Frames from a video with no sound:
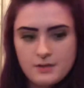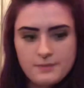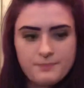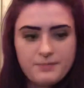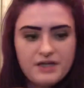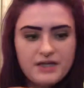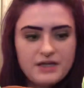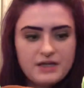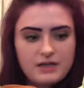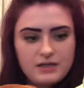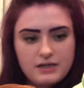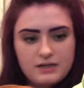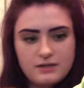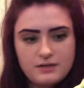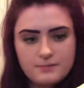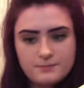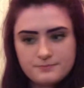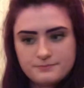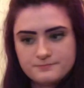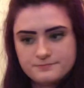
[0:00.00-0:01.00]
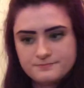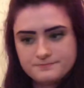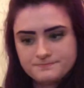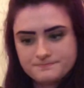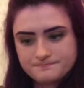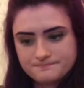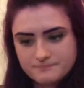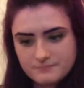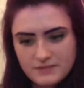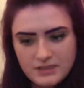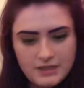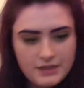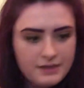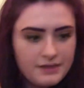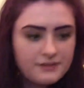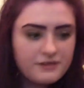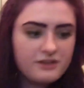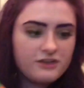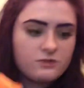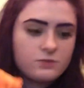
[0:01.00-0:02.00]
But
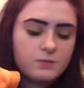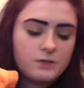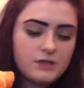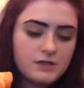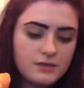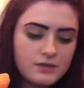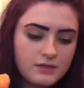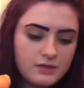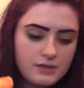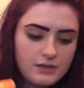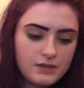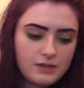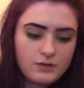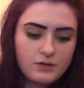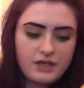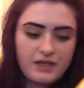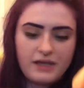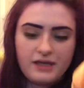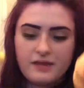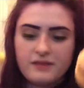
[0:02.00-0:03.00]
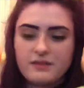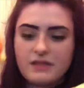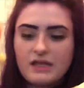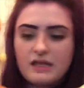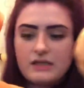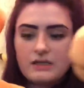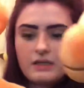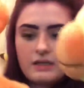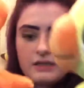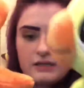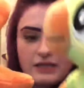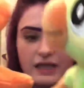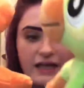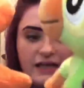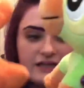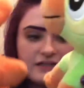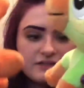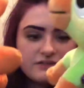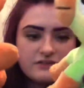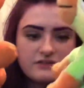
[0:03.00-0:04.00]
this one, okay, and then
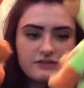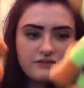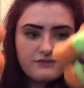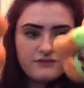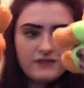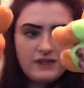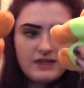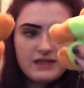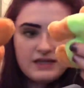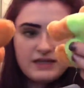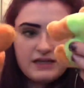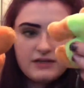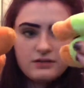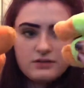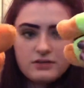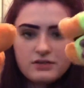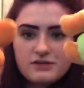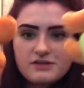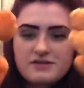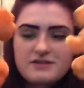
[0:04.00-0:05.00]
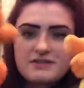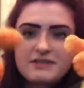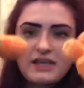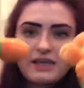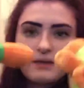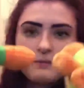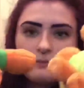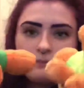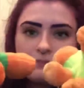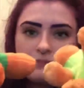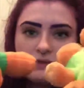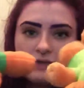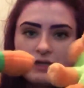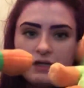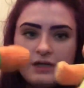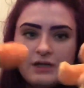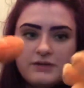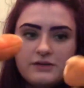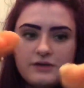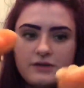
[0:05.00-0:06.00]
legs, the feet kind of look the same.
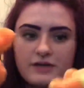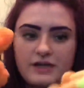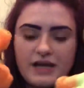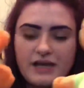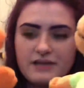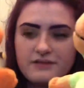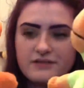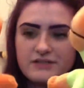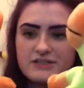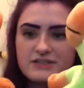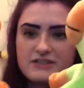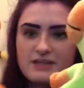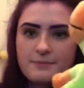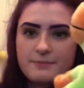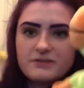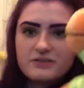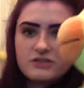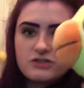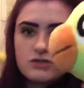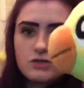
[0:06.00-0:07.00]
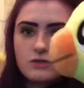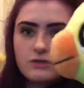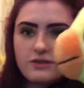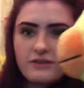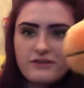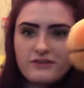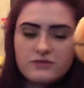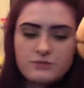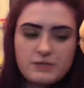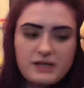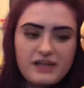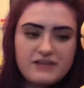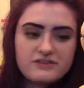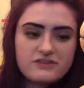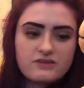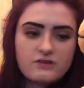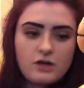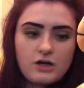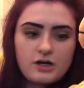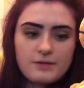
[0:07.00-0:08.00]
They're kind of in the same position, only this one has
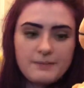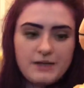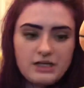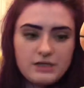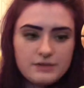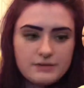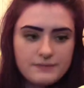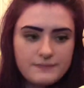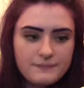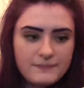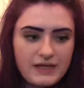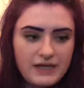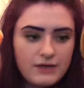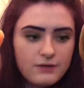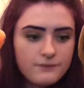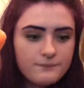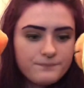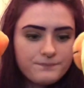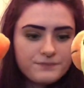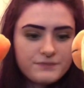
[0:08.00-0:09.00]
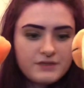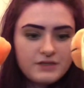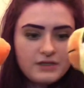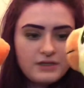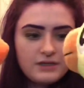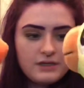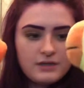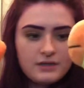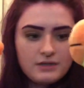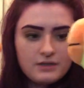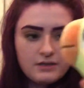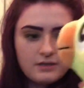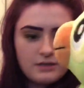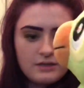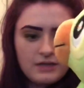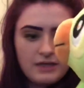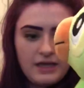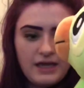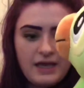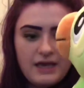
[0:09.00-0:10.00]
his arm out.
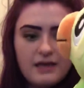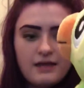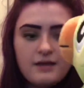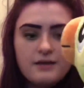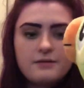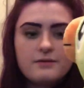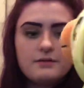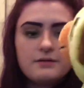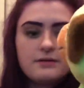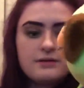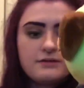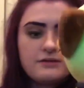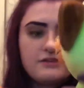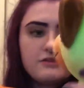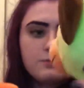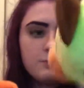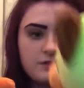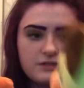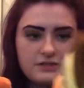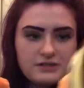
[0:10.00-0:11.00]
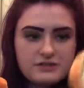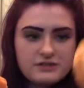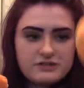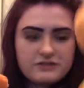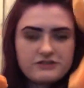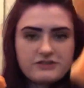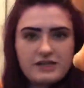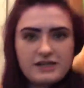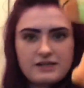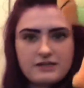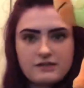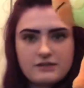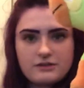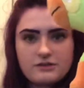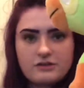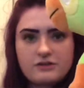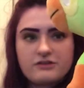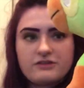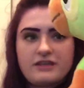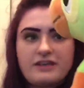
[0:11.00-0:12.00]
And this one just kind of like
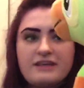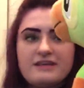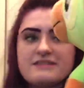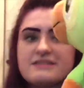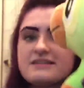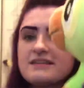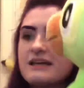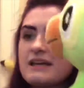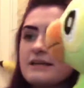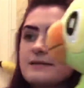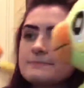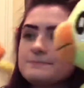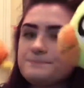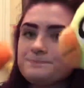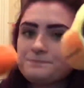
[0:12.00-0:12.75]
looks like he's sitting.